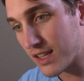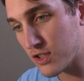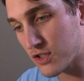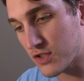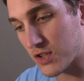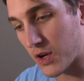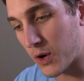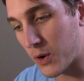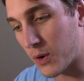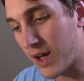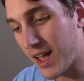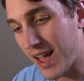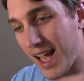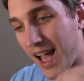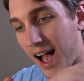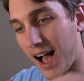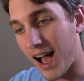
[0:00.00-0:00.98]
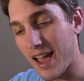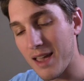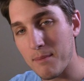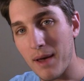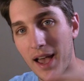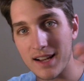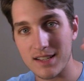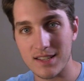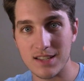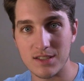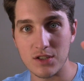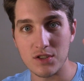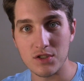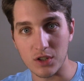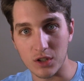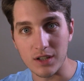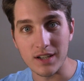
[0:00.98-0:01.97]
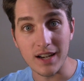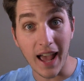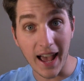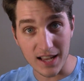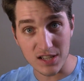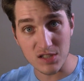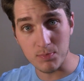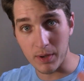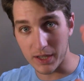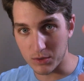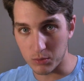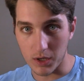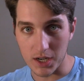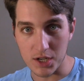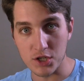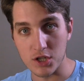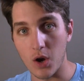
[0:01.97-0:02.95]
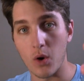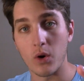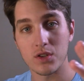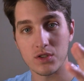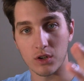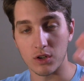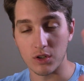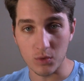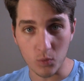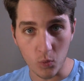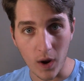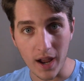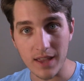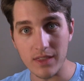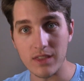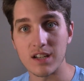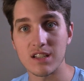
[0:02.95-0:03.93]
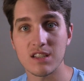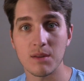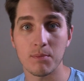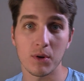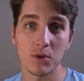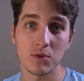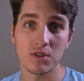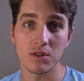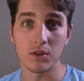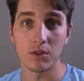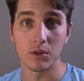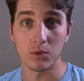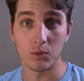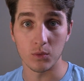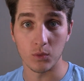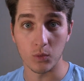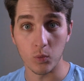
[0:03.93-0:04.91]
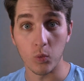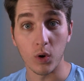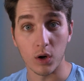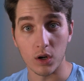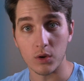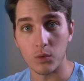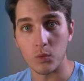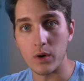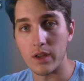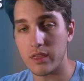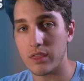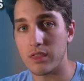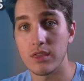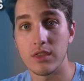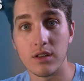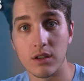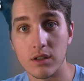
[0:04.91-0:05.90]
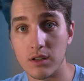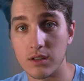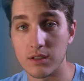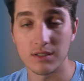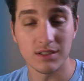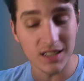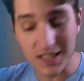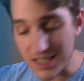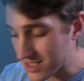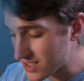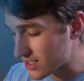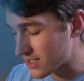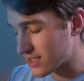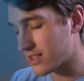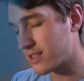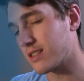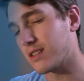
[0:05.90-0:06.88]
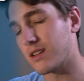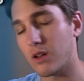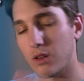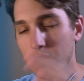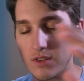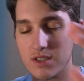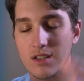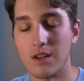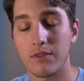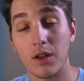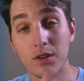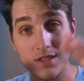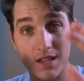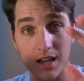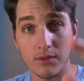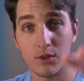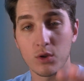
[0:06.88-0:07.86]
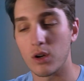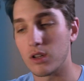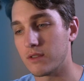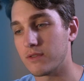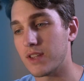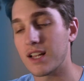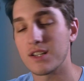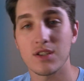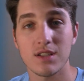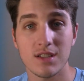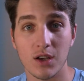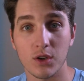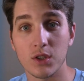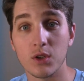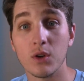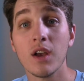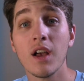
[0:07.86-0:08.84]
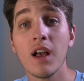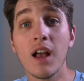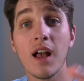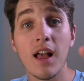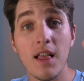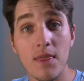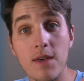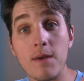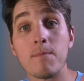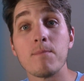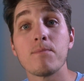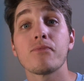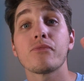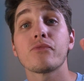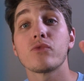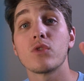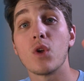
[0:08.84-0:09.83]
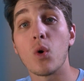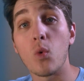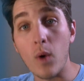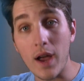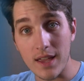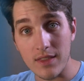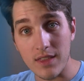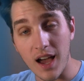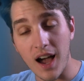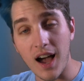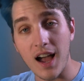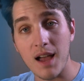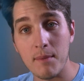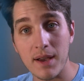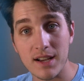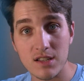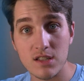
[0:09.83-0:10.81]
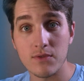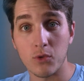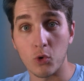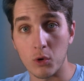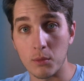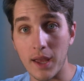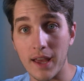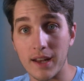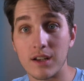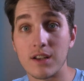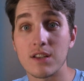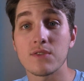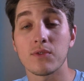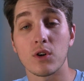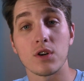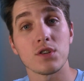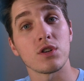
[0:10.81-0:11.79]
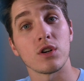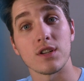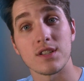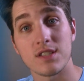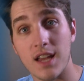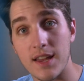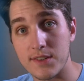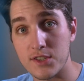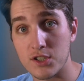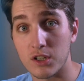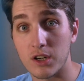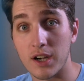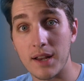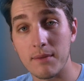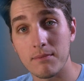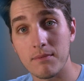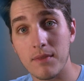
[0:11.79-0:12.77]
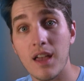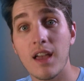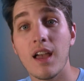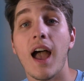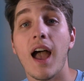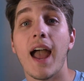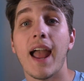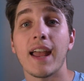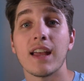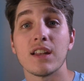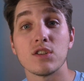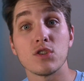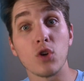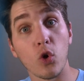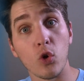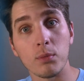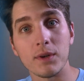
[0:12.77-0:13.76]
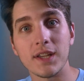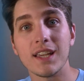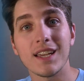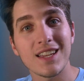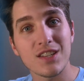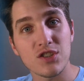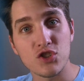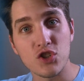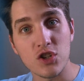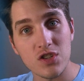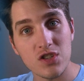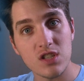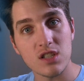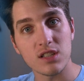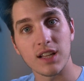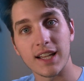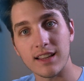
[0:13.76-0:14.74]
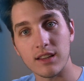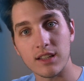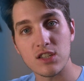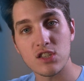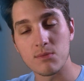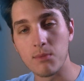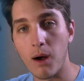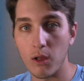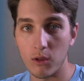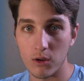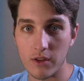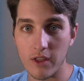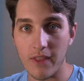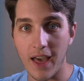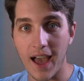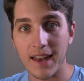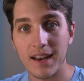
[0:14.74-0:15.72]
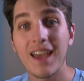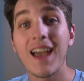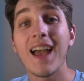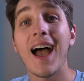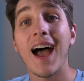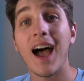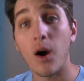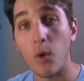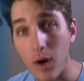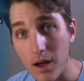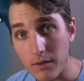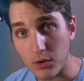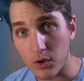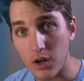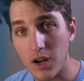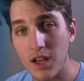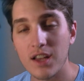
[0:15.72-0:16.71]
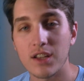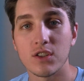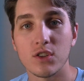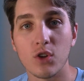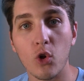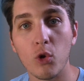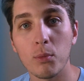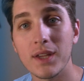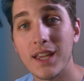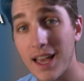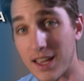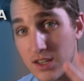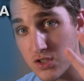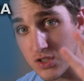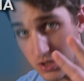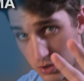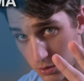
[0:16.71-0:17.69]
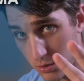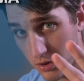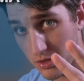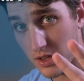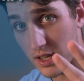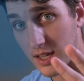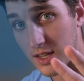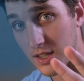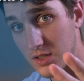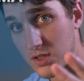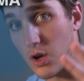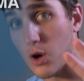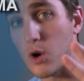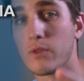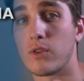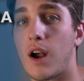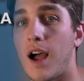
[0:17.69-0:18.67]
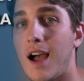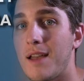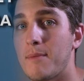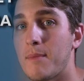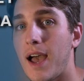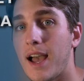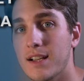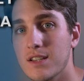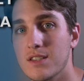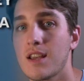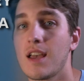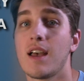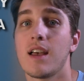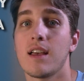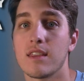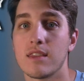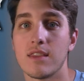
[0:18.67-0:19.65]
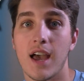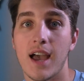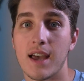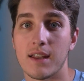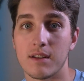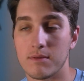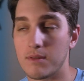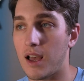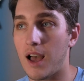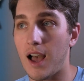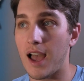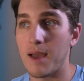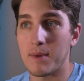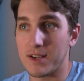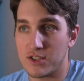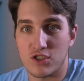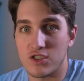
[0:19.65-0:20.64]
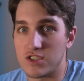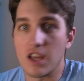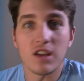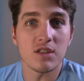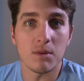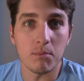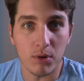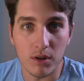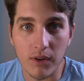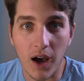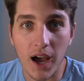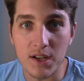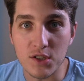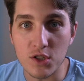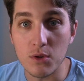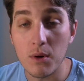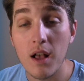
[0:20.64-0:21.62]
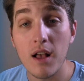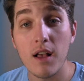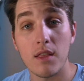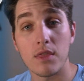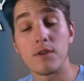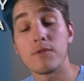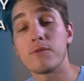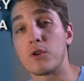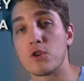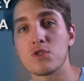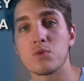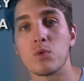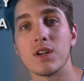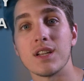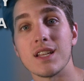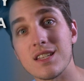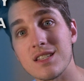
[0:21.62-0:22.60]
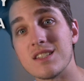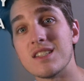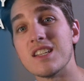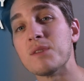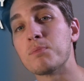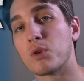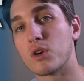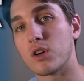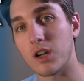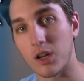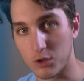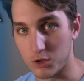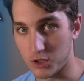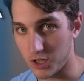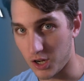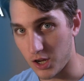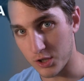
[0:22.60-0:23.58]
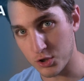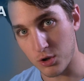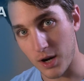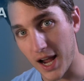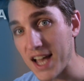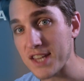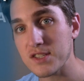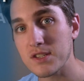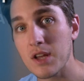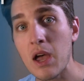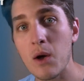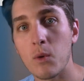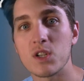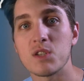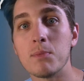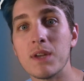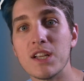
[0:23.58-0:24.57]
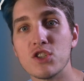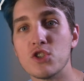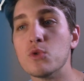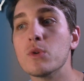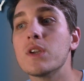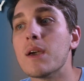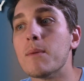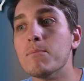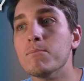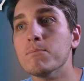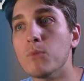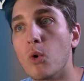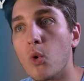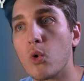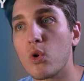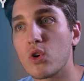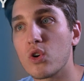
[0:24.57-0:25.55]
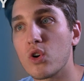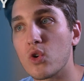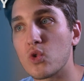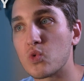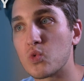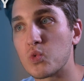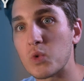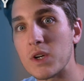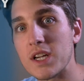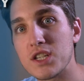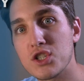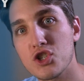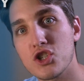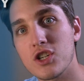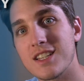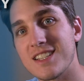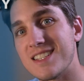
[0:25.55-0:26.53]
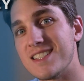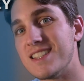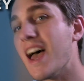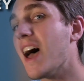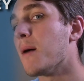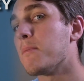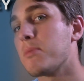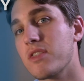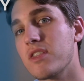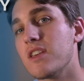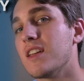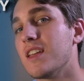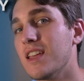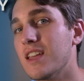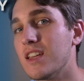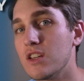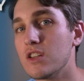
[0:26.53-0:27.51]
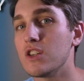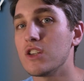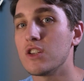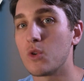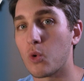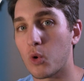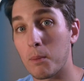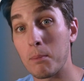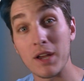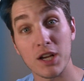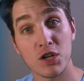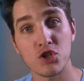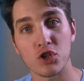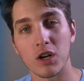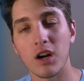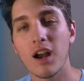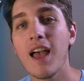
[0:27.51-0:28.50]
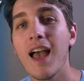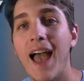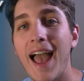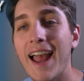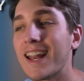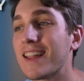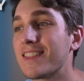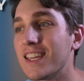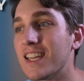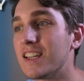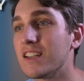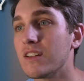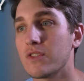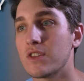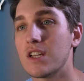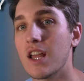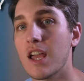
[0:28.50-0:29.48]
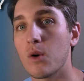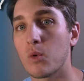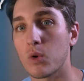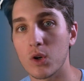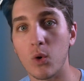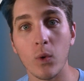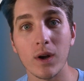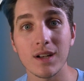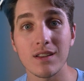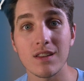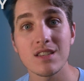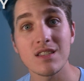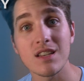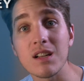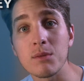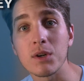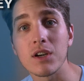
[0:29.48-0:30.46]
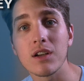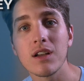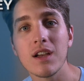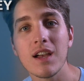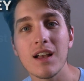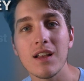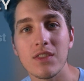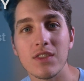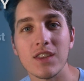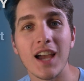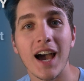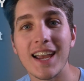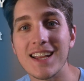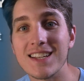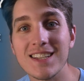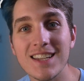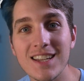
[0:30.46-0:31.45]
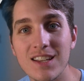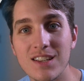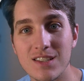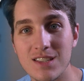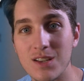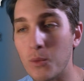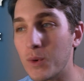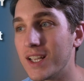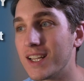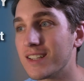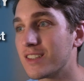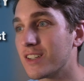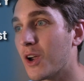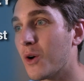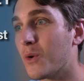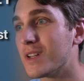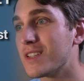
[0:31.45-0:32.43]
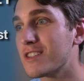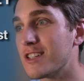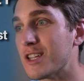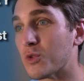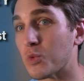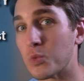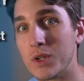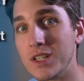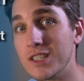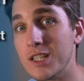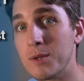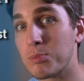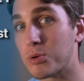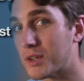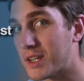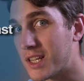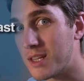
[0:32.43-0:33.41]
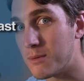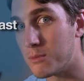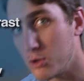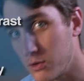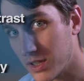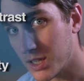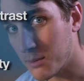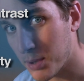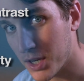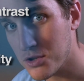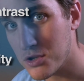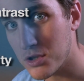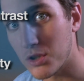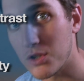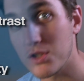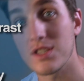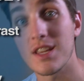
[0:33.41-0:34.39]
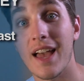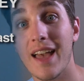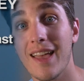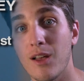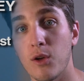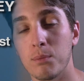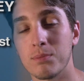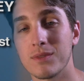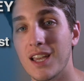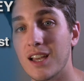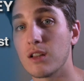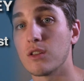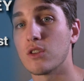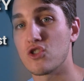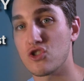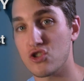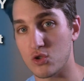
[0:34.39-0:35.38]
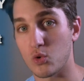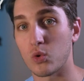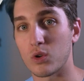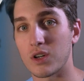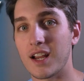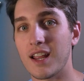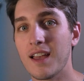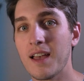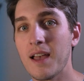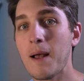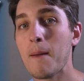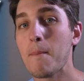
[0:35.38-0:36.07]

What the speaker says: So IMAX has a certain aspect ratio, a certain way that it's supposed to work with the lenses and all this stuff. I'll save you all of that and just tell you that the way that IMAX is formatted is for a certain size screen, and Dolby is just slightly smaller than that. However, Dolby has two things over IMAX that IMAX just doesn't provide you. The first one is deeper color contrast, which means you get more rich depth in your picture. And at the end of the day, we're going to the cinema. The idea is that we get to go and see really pretty moving pictures that help tell a story.